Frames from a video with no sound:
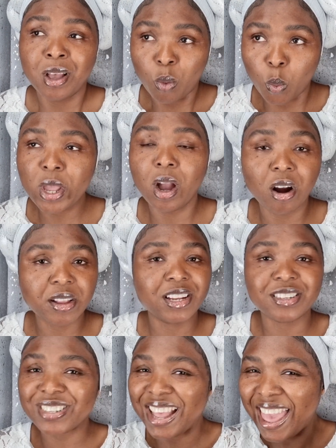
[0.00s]
We are
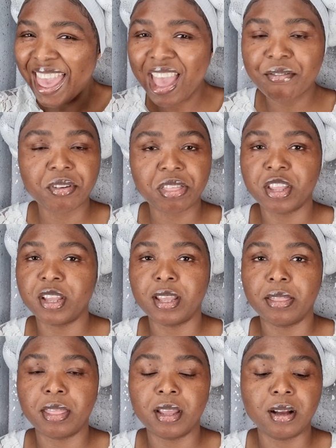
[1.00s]
near to everything you
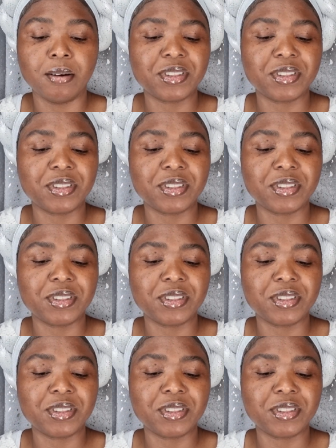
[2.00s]
can think of.